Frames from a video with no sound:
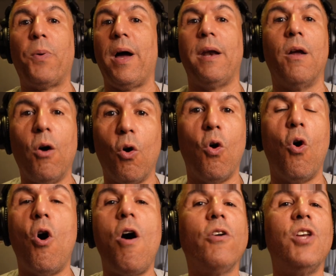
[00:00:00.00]
but
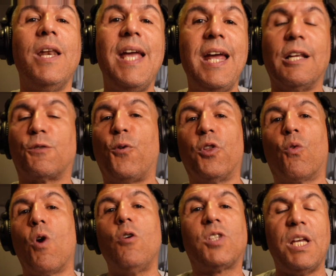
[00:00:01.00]
all you need is for the
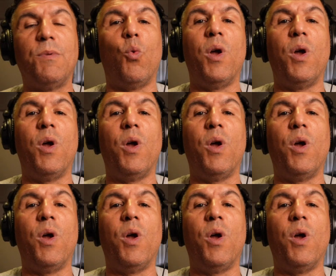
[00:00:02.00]
road team